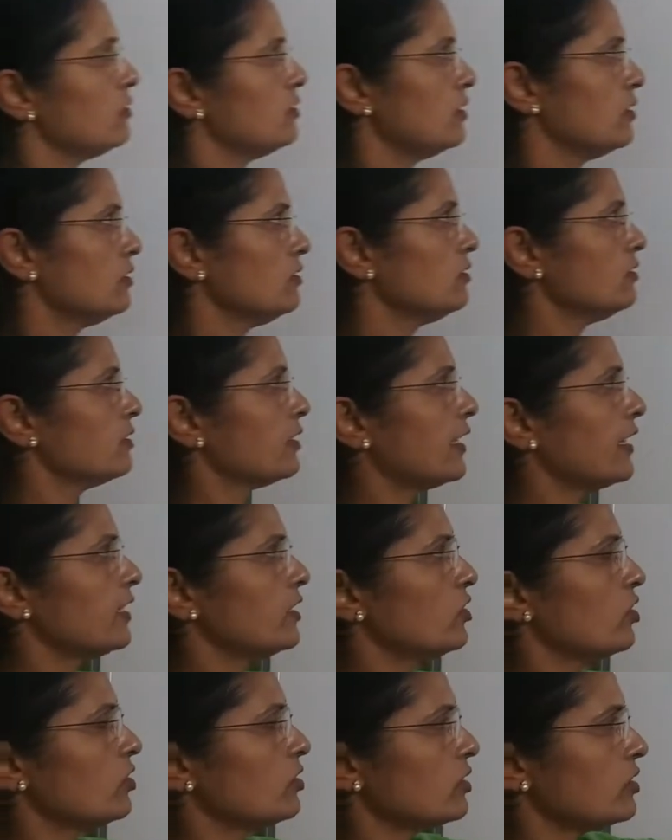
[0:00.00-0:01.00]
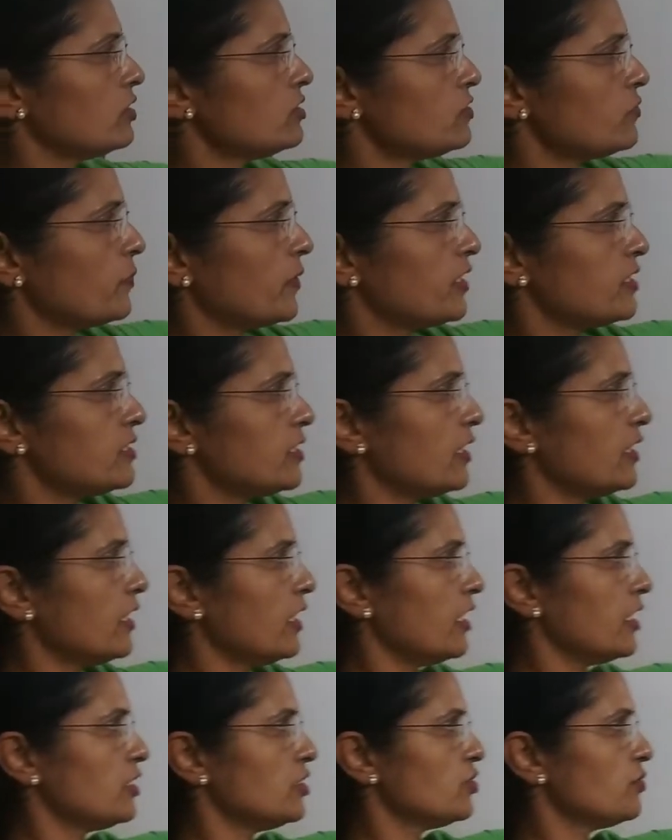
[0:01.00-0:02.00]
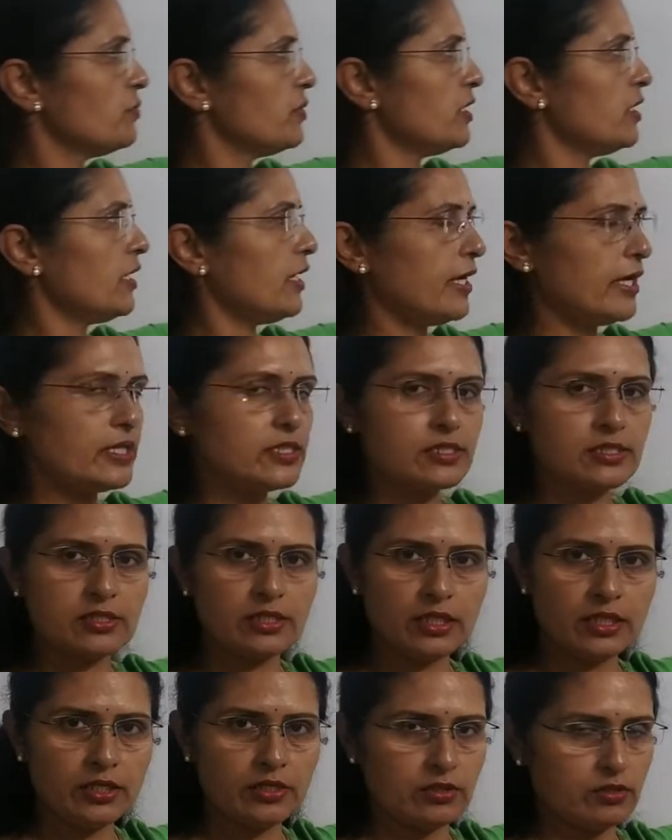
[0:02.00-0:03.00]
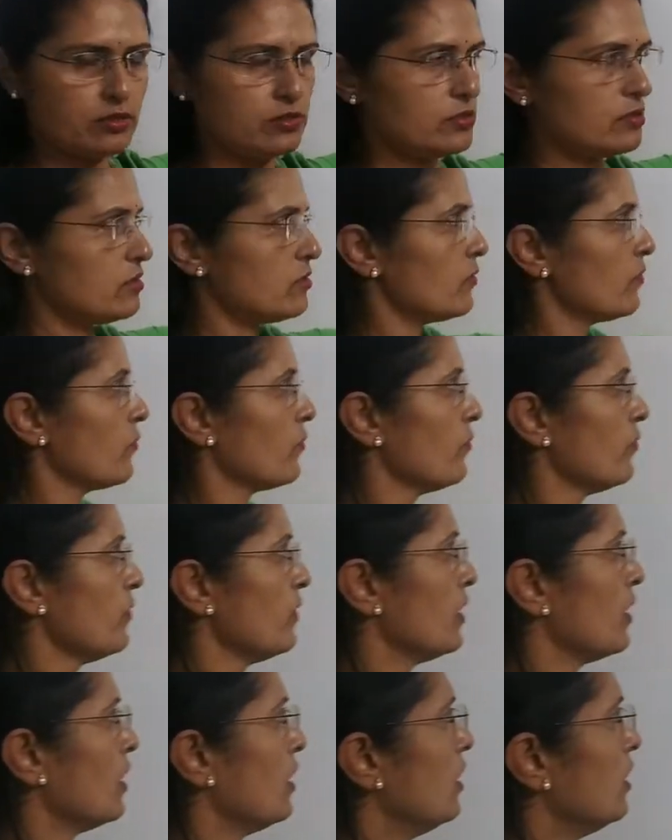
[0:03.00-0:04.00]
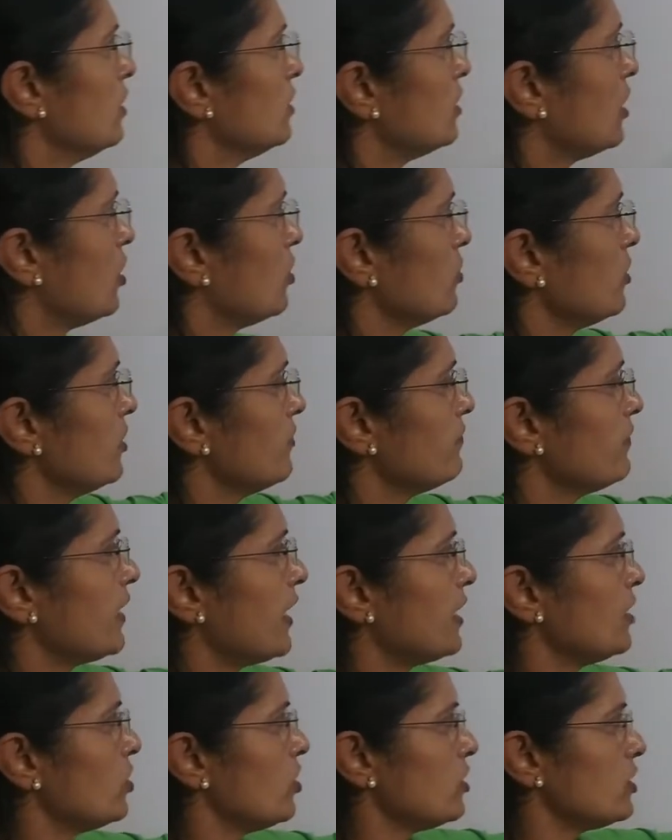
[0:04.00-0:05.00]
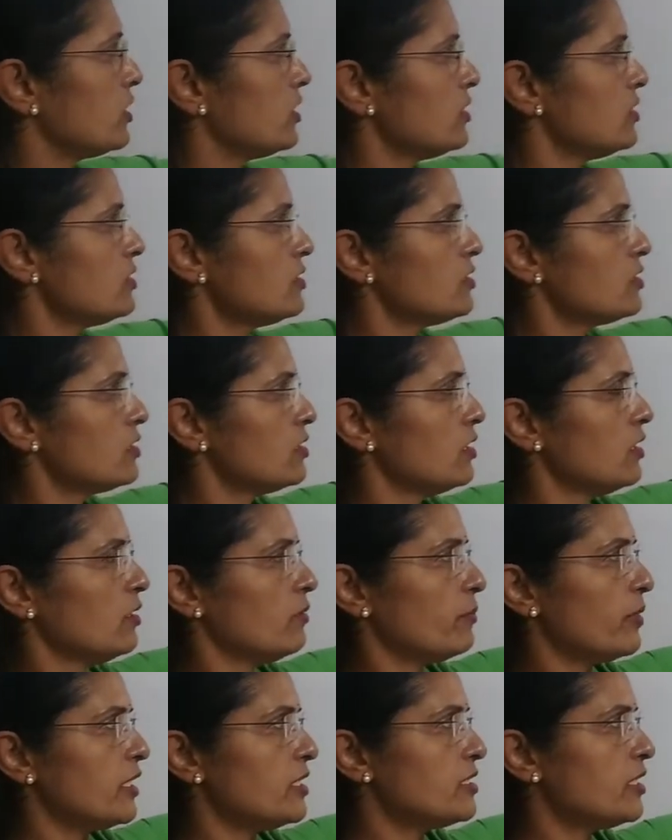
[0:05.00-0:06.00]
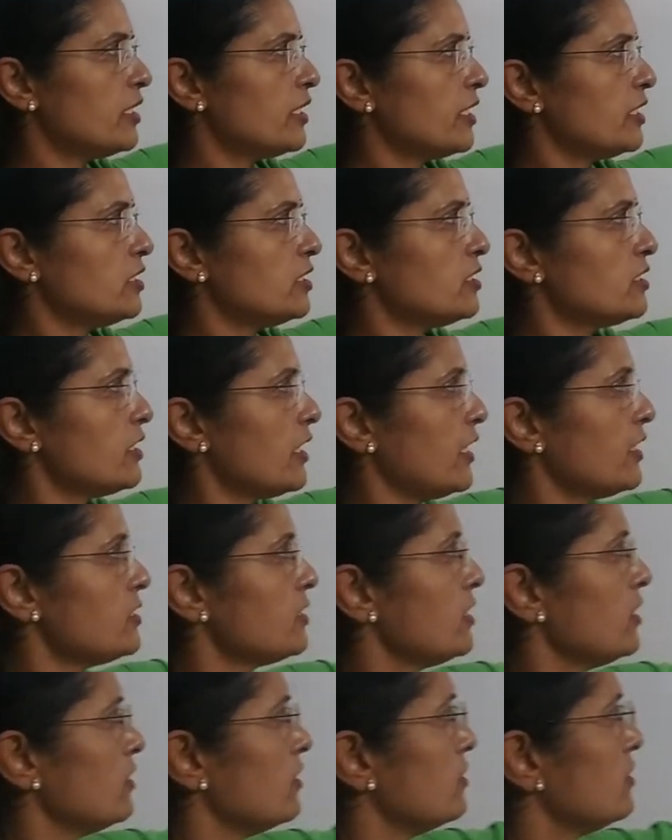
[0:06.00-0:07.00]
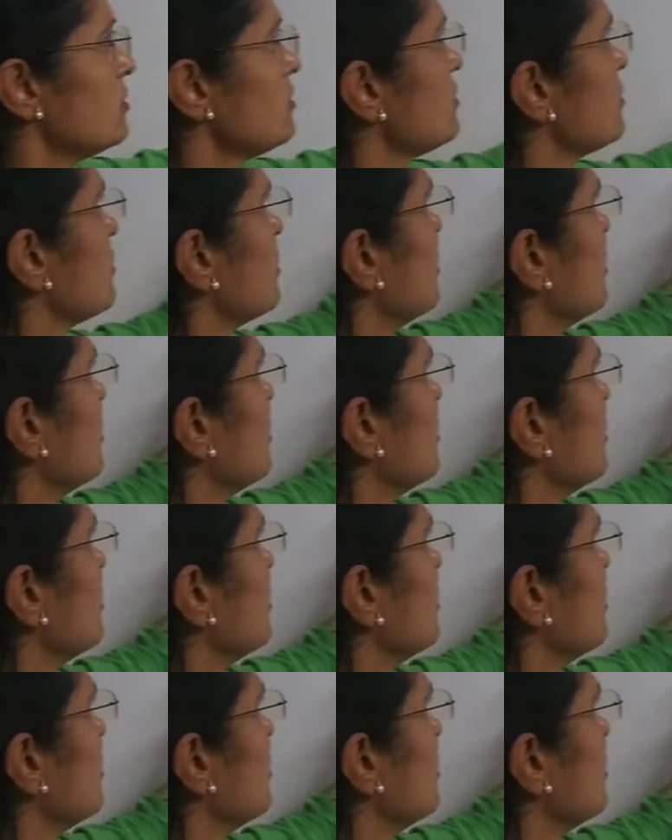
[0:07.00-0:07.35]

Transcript: the granddaughter's present age be x years. Now if granddaughter's present age is x years,